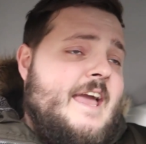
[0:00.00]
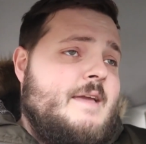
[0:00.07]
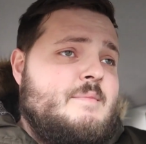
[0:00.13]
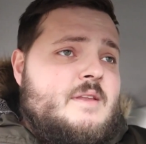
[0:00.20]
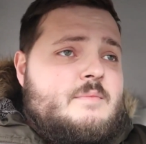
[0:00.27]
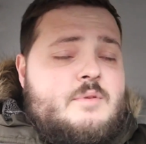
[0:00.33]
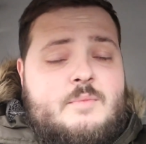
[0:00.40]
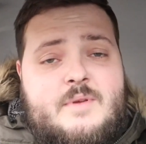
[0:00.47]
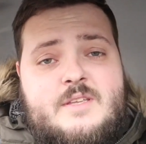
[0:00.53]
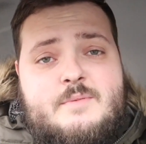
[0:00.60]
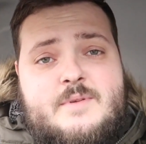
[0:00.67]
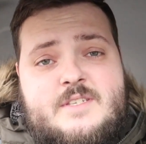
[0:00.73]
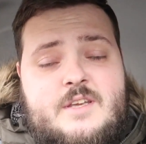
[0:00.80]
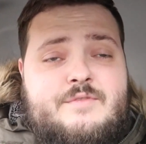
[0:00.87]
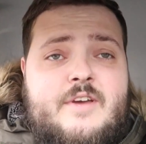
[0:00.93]
gaming to be
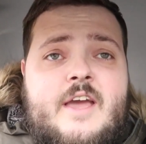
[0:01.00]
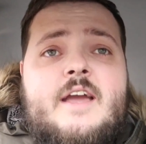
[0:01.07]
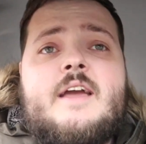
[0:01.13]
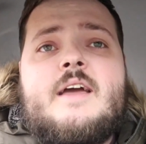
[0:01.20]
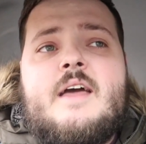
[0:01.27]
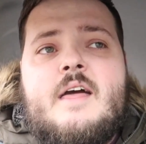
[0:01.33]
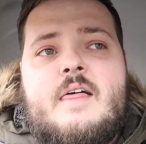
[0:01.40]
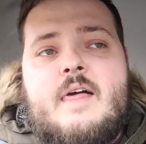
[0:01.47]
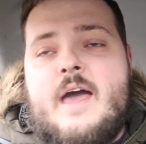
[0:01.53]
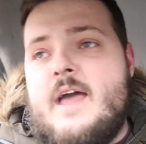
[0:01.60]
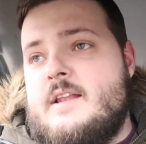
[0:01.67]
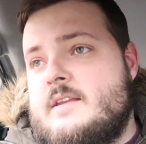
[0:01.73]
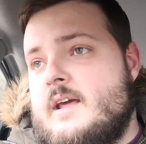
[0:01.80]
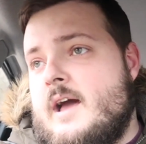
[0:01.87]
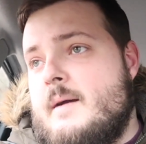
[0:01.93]
specific,
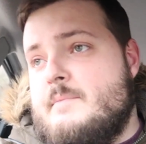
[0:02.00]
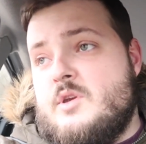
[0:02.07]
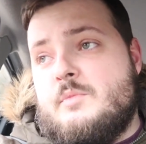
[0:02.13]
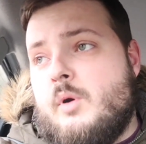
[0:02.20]
and